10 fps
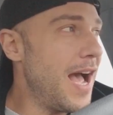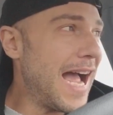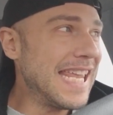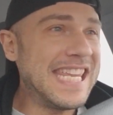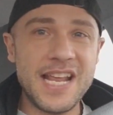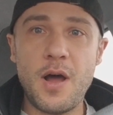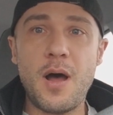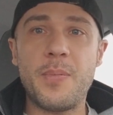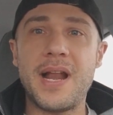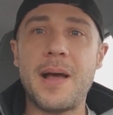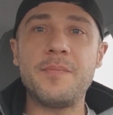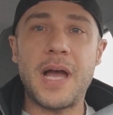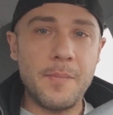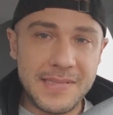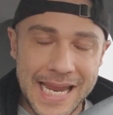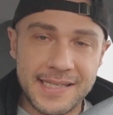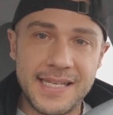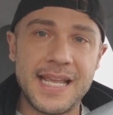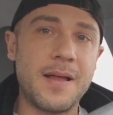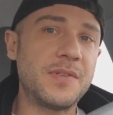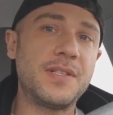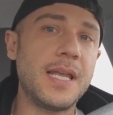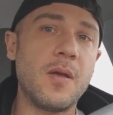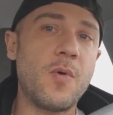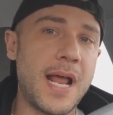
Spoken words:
I get up and I'm dancing and I'm singing